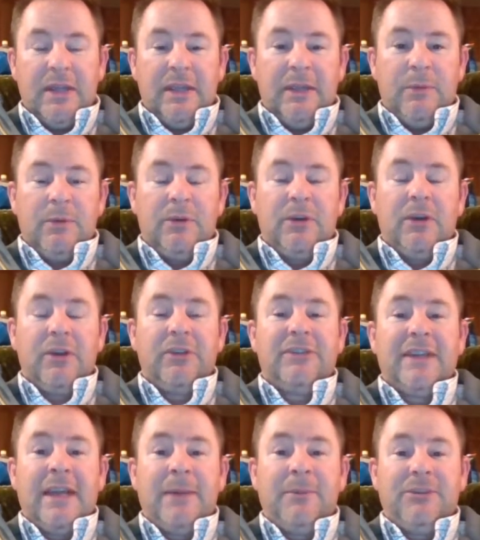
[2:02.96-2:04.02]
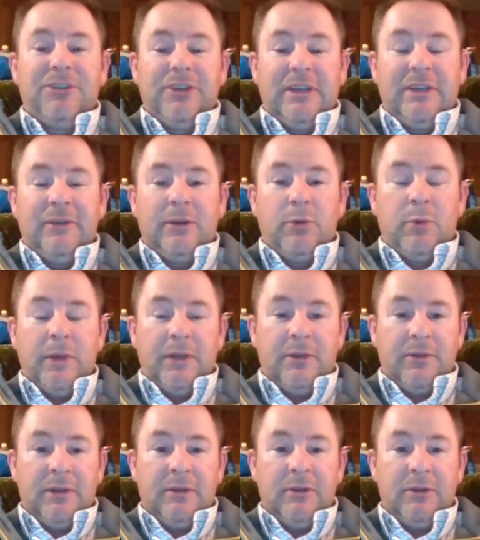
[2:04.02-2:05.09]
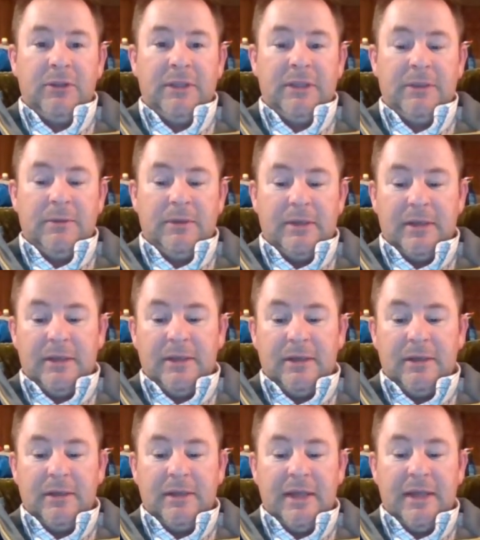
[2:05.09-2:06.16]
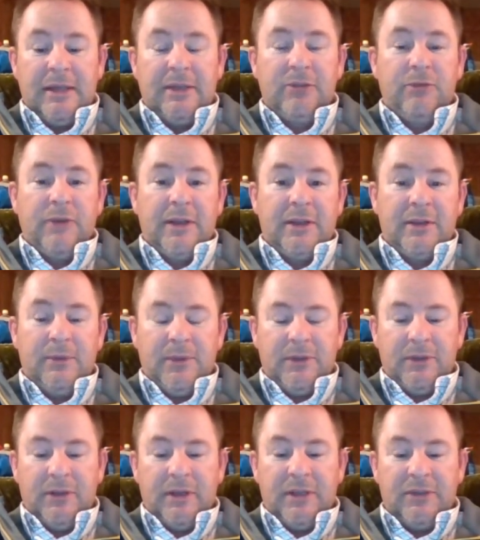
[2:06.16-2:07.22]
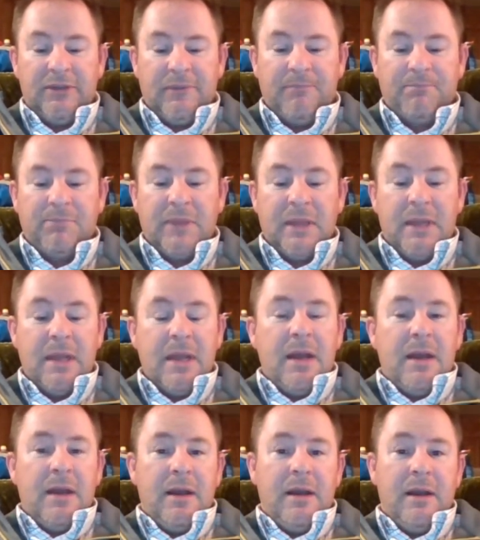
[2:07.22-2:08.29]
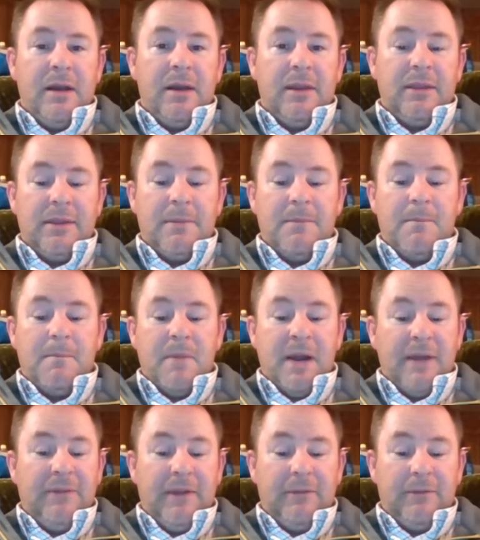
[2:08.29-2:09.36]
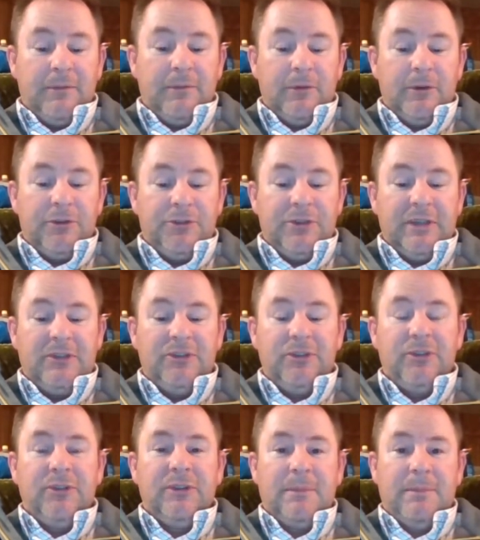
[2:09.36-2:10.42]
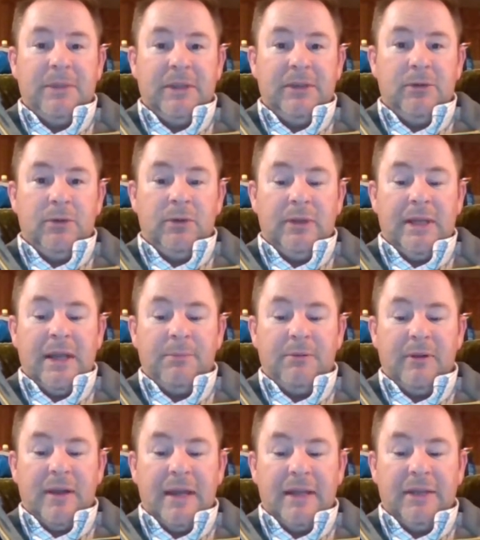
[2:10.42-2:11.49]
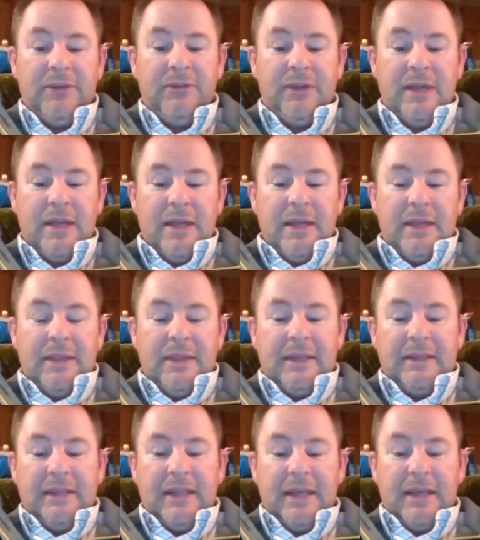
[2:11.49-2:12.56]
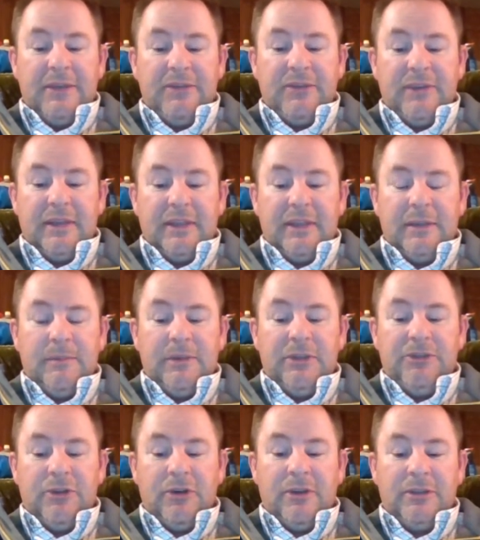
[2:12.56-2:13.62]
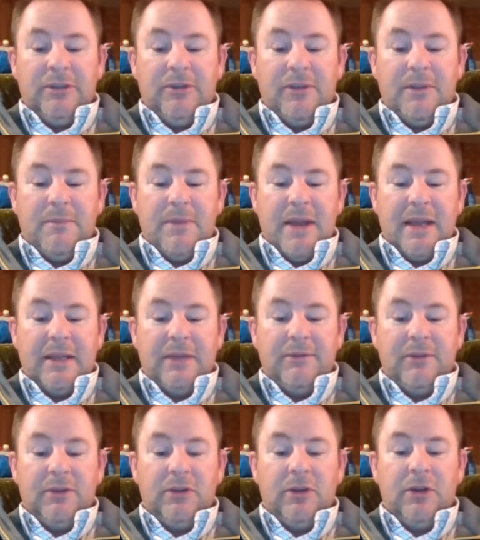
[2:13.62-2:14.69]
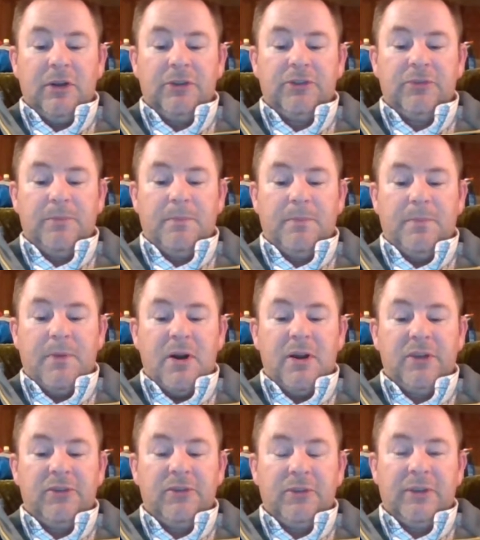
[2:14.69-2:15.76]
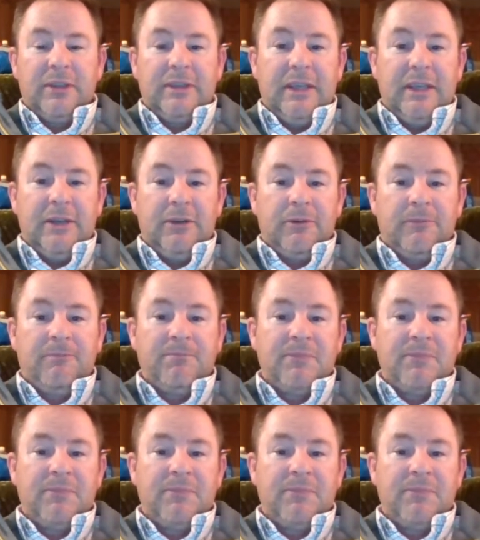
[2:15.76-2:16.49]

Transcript: It will cause damage even quicker than looking at it directly with your eyes. My favorite version is using a pinhole apparatus that casts the image onto the back of a large box or container.